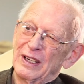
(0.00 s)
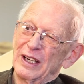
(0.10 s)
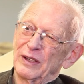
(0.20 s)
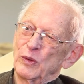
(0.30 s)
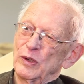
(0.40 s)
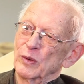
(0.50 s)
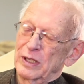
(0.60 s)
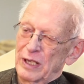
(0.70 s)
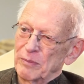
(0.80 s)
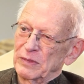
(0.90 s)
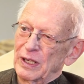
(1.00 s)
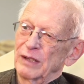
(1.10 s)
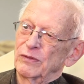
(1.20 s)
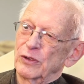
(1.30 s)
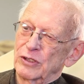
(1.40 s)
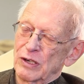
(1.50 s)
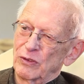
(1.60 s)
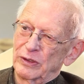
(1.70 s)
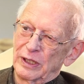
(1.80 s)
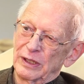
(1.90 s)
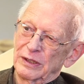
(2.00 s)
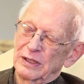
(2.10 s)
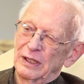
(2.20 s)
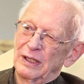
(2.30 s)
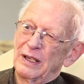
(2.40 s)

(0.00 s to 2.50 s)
And we were camped out for several days.